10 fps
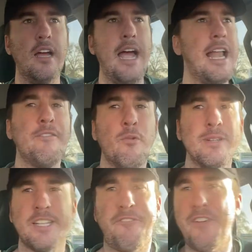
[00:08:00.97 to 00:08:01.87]
And
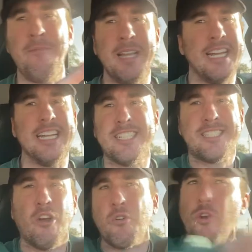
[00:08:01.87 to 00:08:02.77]
everyone's effeminate and it's just
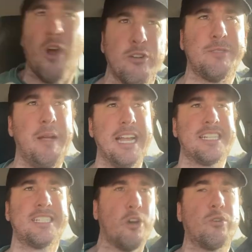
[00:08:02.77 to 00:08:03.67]
so gross, man. It's
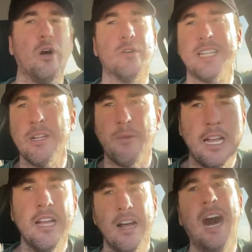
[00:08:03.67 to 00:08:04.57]
so gross.
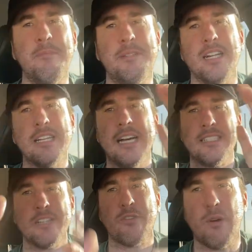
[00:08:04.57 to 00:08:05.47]
Anyway, I'm done, guys.
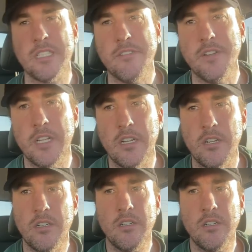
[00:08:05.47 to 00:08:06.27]
Thanks for watching the video.